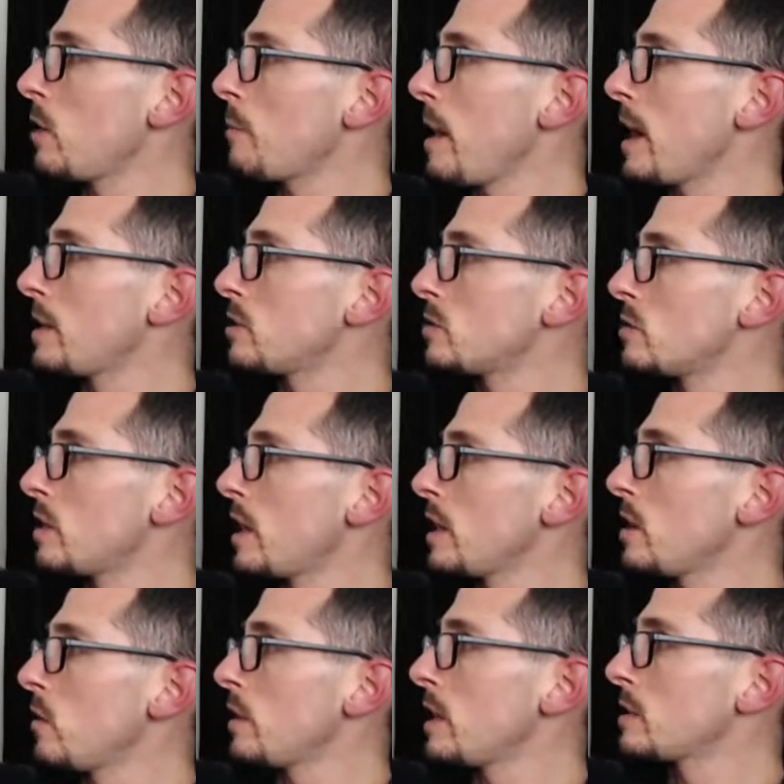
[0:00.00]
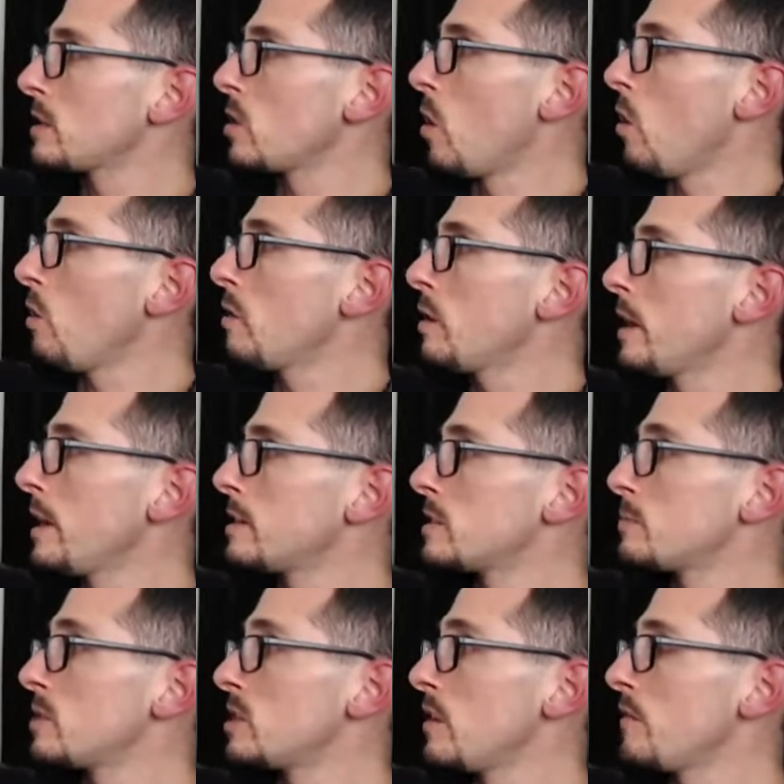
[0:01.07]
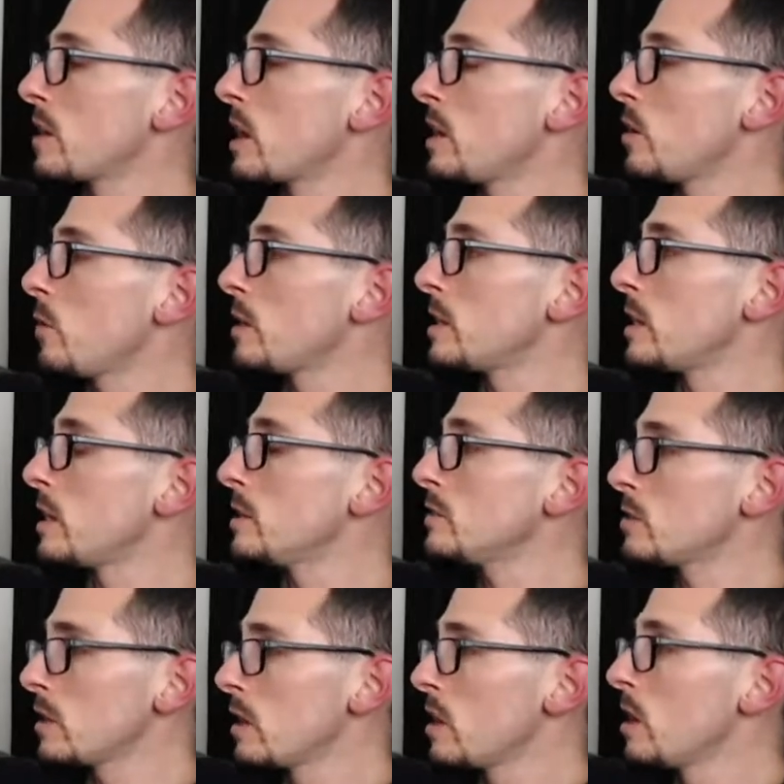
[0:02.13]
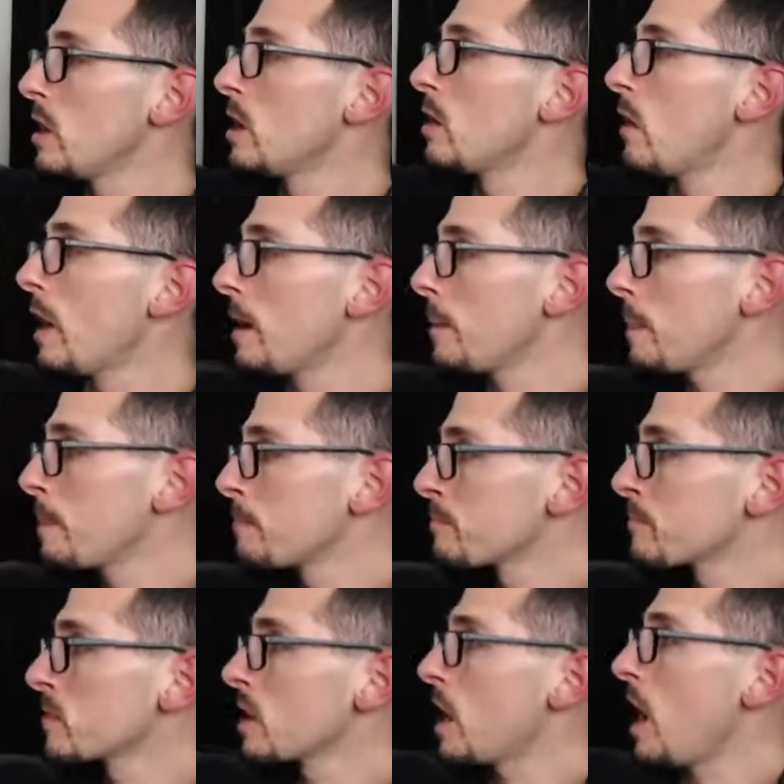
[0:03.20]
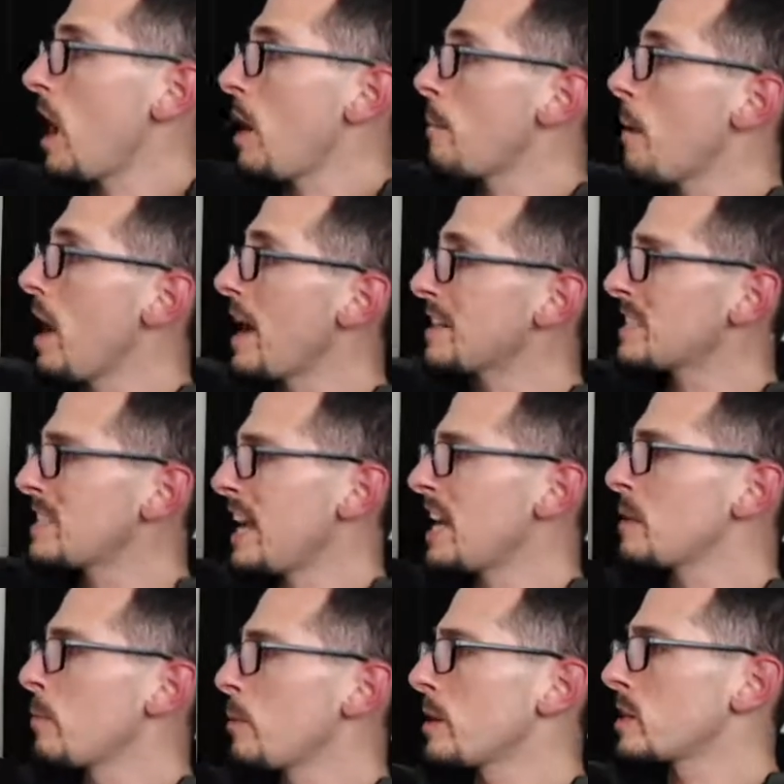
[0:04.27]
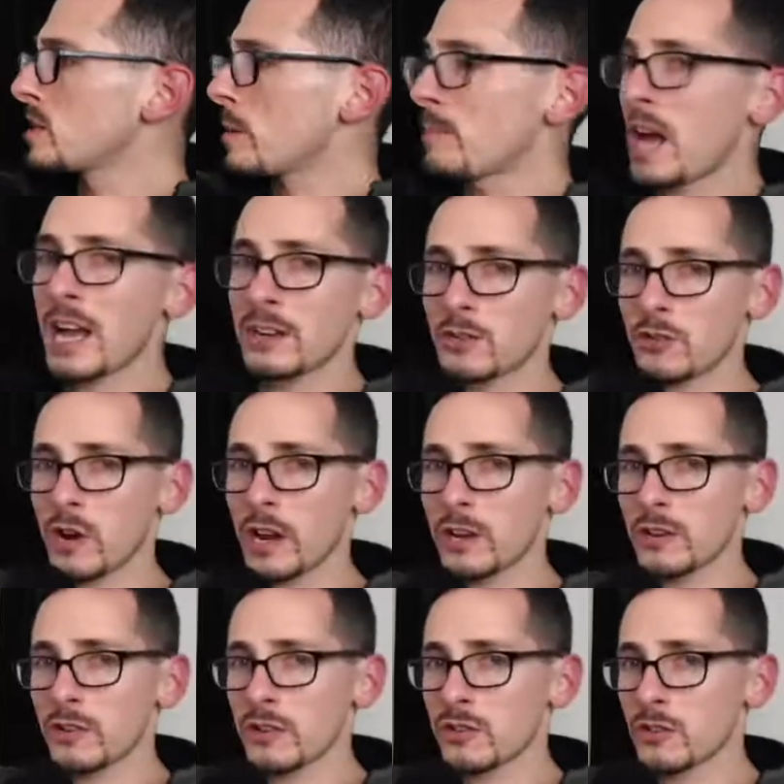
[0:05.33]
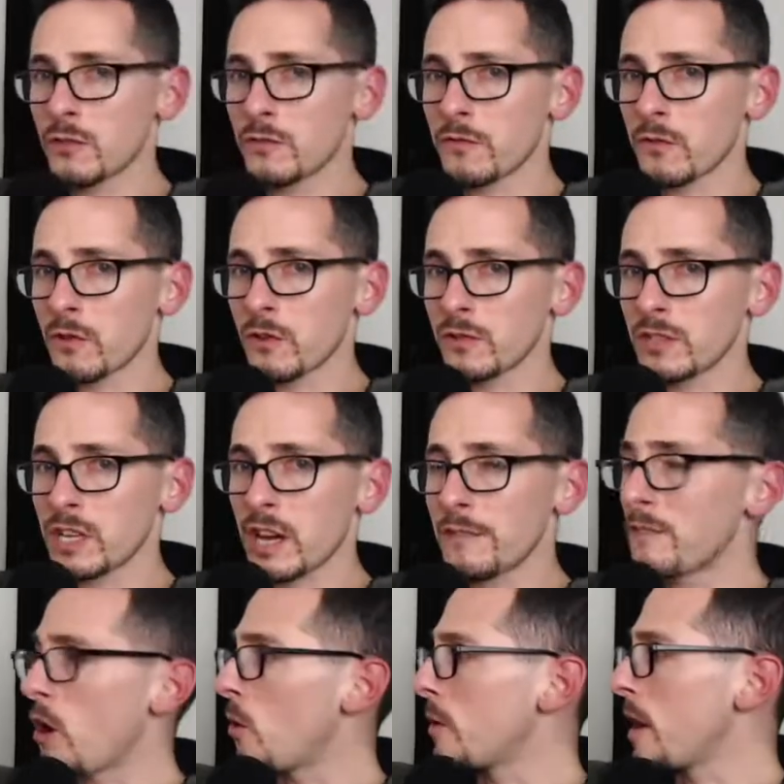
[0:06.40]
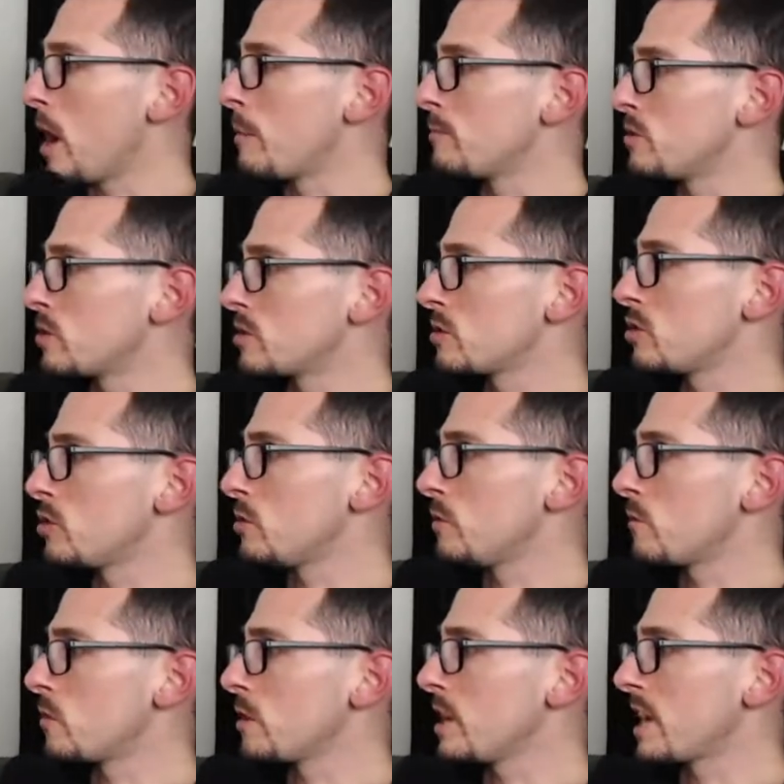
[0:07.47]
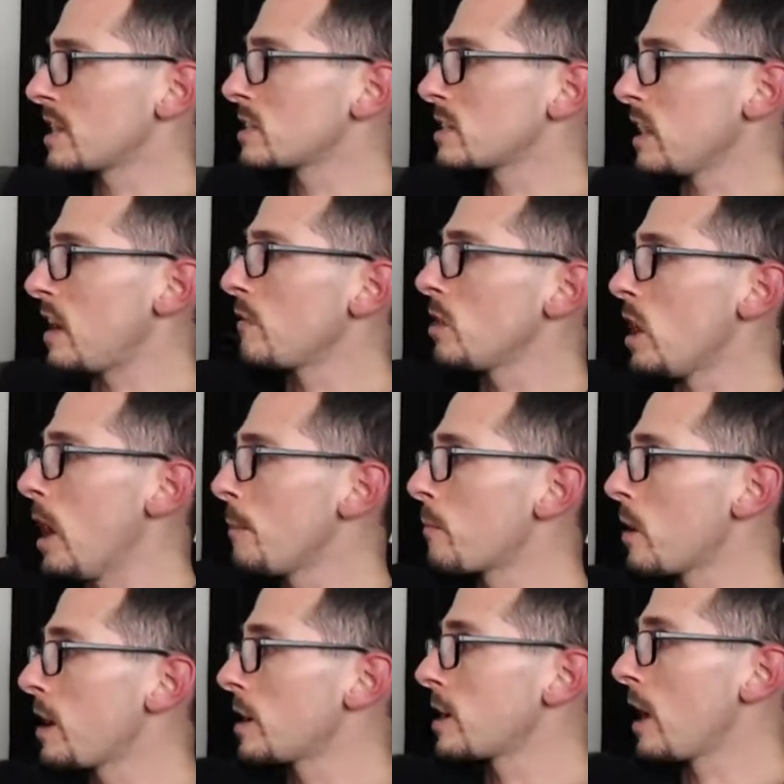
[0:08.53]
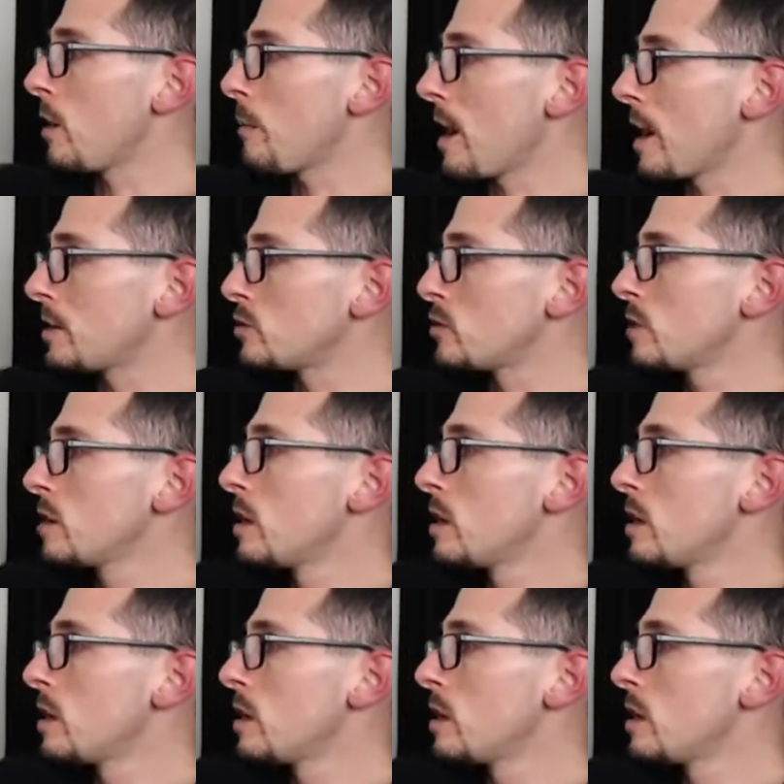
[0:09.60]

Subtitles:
manager, I know I hit the goal. It's specific. I know what it is, right? It's attainable because I'm not trying to shoot for CFO here. I'm just shooting for the next level up, right? Account manager.